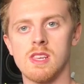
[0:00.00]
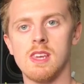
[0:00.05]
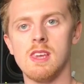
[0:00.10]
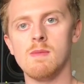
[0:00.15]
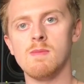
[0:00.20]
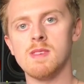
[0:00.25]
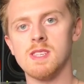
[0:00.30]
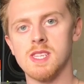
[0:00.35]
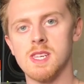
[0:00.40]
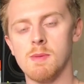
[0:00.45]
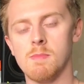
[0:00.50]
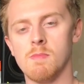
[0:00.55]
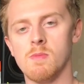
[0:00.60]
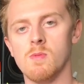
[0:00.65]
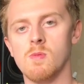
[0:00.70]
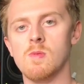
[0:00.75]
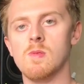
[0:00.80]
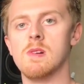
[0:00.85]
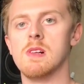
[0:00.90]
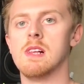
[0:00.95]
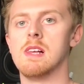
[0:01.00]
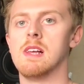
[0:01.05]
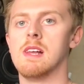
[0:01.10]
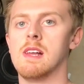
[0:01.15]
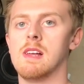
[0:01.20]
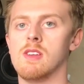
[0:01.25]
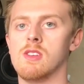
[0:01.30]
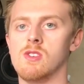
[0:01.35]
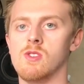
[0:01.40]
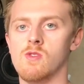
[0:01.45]
to keep it simple,
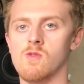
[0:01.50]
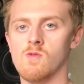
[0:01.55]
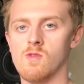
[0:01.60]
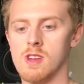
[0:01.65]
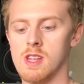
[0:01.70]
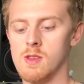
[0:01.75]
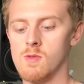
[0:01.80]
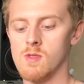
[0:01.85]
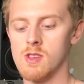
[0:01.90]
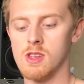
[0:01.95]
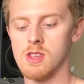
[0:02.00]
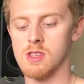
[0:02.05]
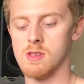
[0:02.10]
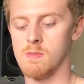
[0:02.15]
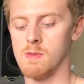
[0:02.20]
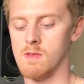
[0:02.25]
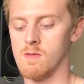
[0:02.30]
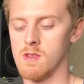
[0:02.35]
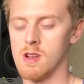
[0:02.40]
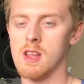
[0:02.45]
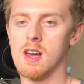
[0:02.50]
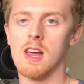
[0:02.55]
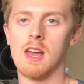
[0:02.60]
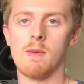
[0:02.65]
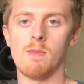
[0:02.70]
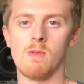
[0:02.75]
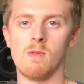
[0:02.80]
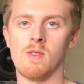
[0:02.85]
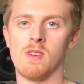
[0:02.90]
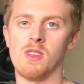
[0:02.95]
you really want it to be
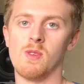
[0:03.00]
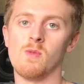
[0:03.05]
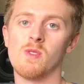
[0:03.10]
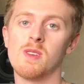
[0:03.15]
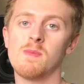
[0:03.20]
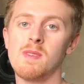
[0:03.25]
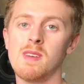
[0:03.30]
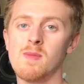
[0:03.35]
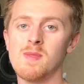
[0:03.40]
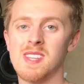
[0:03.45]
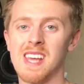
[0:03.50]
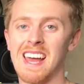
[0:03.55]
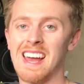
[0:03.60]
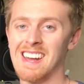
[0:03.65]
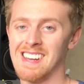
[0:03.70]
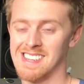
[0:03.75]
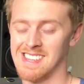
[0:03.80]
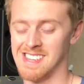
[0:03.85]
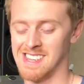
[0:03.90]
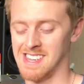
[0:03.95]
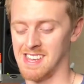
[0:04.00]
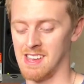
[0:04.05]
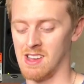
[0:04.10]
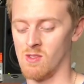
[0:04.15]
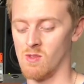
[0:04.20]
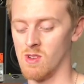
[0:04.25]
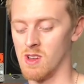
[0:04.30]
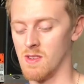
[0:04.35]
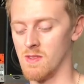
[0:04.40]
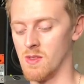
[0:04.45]
reliable, and you want to be able to access
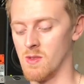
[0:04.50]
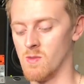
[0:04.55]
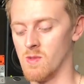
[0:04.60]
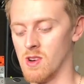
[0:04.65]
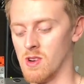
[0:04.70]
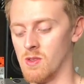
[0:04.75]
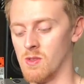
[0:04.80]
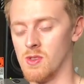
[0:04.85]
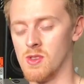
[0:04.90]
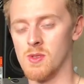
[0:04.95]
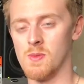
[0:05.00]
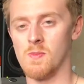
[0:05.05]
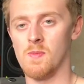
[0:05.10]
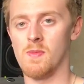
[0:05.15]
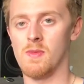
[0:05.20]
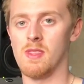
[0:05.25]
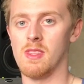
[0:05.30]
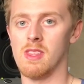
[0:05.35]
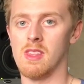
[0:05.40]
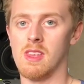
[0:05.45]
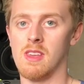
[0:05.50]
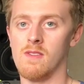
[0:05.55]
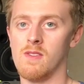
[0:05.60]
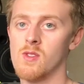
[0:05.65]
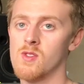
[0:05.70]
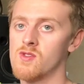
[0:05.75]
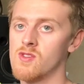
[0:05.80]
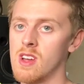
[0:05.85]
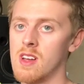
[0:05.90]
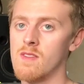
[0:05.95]
it all over the world. If
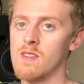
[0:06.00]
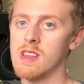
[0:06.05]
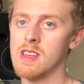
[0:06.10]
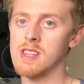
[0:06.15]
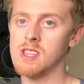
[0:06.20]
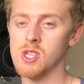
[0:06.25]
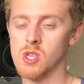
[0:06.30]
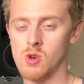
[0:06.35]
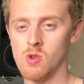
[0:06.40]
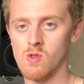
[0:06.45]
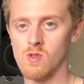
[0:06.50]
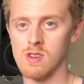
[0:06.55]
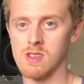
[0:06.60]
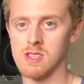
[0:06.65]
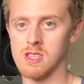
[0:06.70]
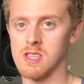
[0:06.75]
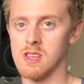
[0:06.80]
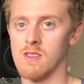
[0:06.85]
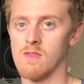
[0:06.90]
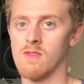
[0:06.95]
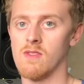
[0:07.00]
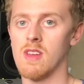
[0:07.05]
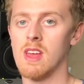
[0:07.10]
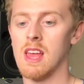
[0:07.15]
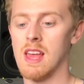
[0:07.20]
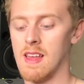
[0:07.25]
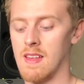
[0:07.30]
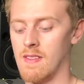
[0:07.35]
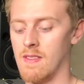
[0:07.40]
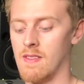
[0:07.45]
you're traveling, touring and stuff,
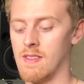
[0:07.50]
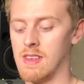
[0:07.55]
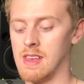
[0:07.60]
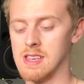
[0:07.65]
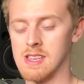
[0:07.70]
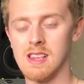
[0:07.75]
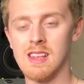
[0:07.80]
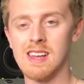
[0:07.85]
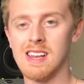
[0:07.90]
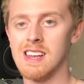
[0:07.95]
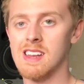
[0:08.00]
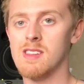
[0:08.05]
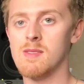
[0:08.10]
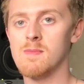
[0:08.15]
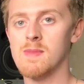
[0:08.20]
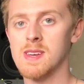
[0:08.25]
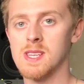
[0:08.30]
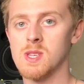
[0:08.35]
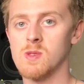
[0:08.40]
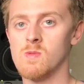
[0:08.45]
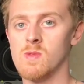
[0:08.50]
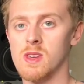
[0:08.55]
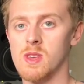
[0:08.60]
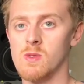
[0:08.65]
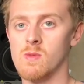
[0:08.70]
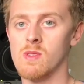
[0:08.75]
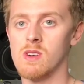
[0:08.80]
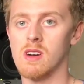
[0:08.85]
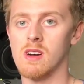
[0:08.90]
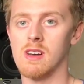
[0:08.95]
it's likely no matter where
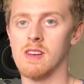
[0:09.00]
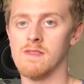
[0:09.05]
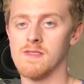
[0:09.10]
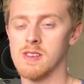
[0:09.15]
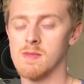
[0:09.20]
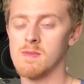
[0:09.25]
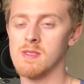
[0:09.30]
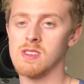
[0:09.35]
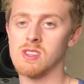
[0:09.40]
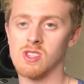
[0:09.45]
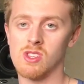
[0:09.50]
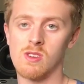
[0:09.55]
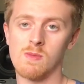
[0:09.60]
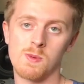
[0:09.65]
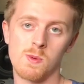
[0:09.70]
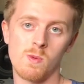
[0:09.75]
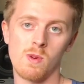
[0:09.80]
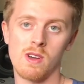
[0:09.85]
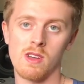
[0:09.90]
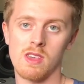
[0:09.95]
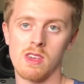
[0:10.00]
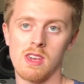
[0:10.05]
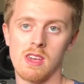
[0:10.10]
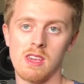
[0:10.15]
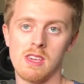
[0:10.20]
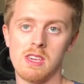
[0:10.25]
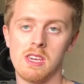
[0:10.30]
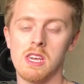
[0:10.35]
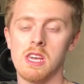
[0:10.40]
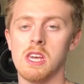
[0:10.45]
you are, if something stops
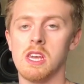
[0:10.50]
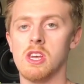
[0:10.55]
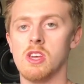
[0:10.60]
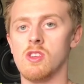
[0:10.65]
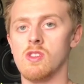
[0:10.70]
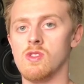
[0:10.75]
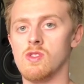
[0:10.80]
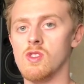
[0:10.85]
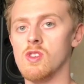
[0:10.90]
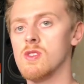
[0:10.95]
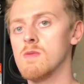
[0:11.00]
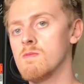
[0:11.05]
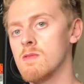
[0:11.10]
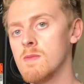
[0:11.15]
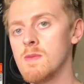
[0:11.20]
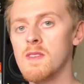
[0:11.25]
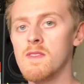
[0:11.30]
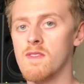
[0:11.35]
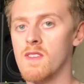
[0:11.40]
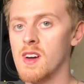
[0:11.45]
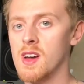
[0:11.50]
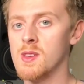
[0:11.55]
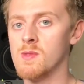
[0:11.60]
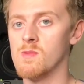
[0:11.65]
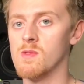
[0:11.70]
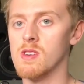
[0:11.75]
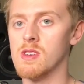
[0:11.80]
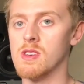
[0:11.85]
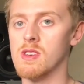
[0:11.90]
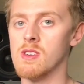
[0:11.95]
working, you can probably
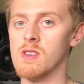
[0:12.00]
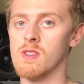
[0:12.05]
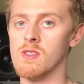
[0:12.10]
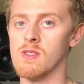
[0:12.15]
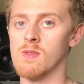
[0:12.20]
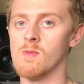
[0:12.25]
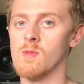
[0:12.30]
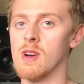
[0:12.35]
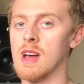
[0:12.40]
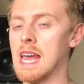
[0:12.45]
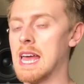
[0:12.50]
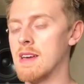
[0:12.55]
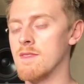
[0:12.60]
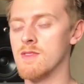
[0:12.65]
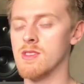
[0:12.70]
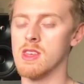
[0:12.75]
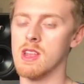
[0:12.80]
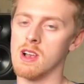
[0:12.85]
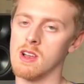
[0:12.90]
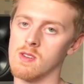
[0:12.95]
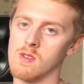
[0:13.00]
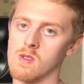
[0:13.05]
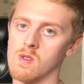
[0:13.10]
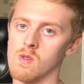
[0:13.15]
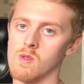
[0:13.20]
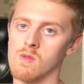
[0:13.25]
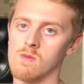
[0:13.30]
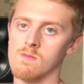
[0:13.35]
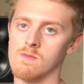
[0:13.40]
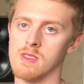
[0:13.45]
find one on whatever
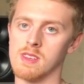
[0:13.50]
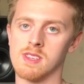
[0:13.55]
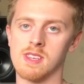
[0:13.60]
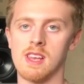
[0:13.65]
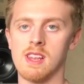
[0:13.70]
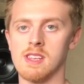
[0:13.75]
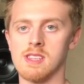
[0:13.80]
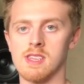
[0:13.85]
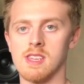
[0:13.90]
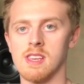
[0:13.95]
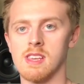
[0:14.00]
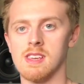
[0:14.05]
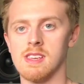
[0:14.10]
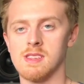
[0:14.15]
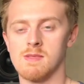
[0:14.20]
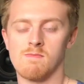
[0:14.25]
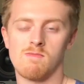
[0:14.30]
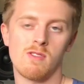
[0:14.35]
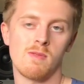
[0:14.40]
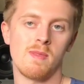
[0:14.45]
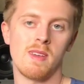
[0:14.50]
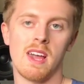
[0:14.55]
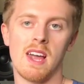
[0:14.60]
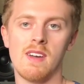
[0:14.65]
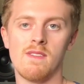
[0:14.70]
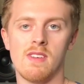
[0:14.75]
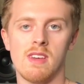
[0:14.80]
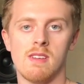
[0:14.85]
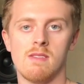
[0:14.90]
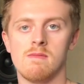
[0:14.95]
the seller's thing is, and probably
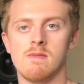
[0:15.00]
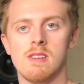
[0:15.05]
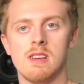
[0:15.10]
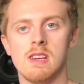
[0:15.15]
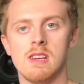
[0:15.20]
have it